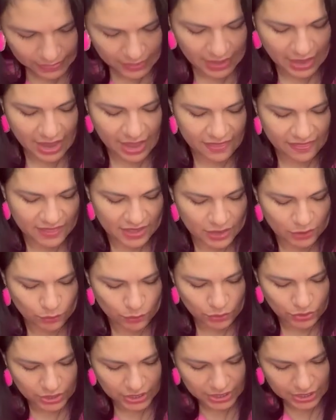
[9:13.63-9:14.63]
And then
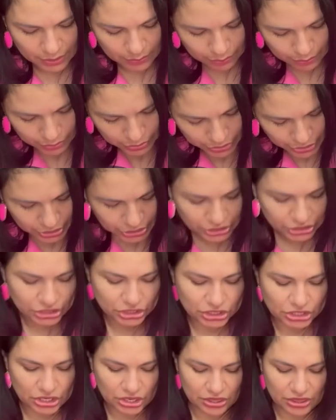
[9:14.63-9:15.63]
we're gonna
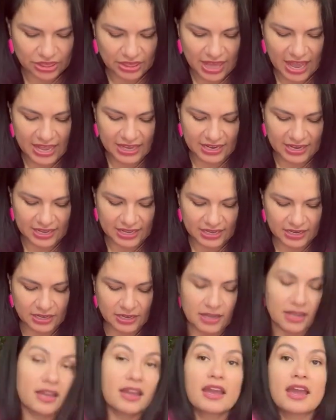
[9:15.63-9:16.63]
push that
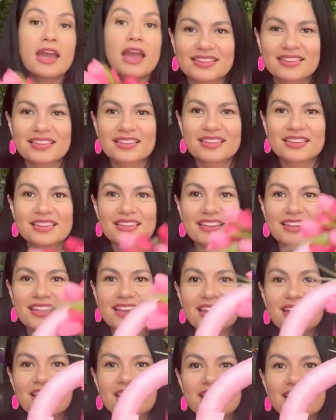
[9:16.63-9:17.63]
in.
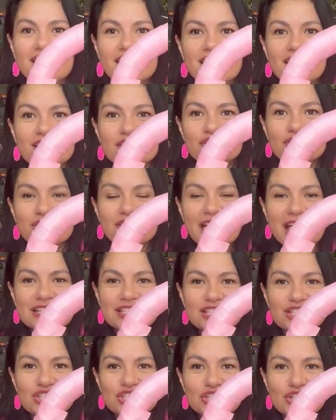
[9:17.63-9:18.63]
So
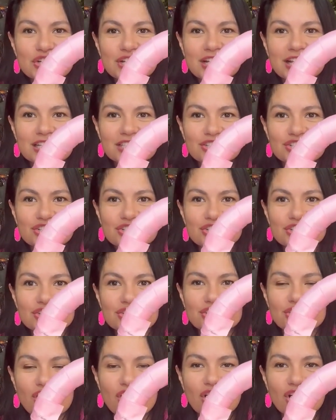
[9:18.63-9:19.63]
that's 2
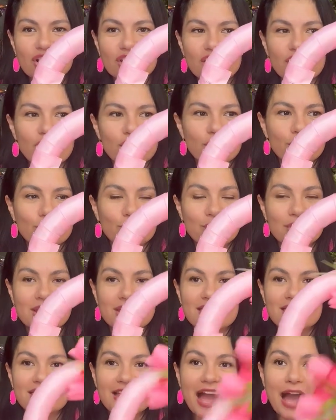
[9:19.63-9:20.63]
clusters on our wreath.
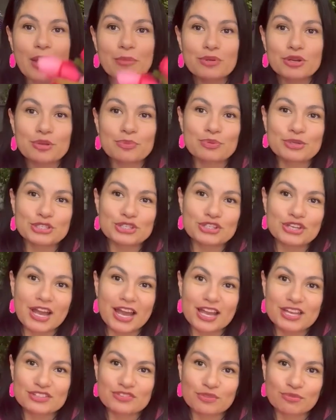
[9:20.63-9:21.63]
I'm gonna put you
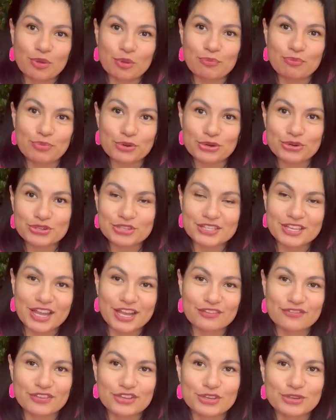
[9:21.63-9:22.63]
guys from a bird's eye
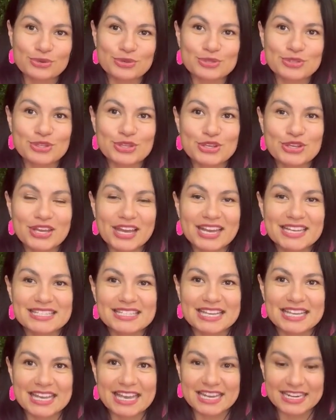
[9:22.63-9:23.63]
view so you guys
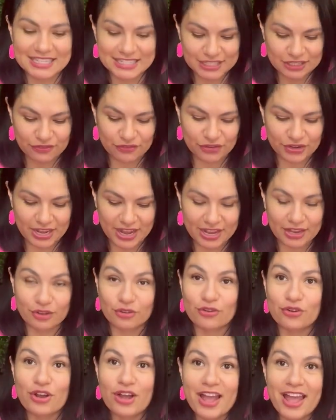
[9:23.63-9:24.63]
can get a different
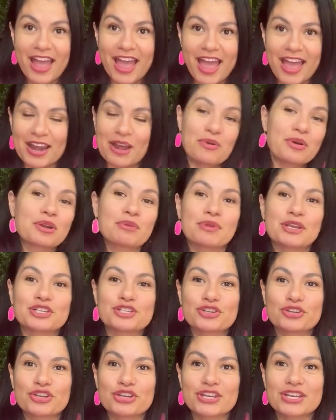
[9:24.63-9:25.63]
angle, and I wanna make
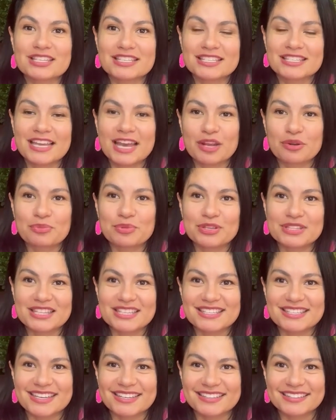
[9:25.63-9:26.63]
sure you can see how to put
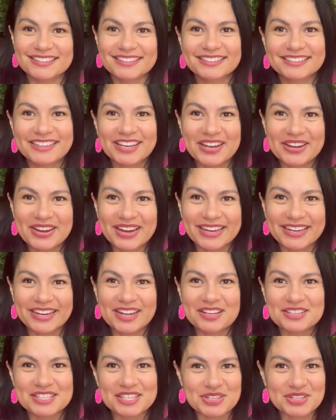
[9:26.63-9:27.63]
these in. All right,
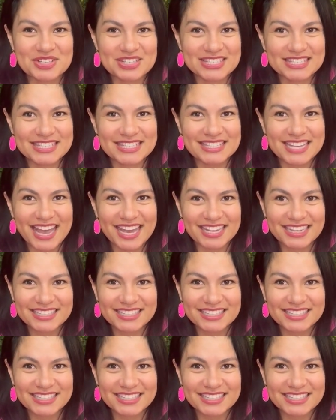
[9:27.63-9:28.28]
I'll see you in just a sec.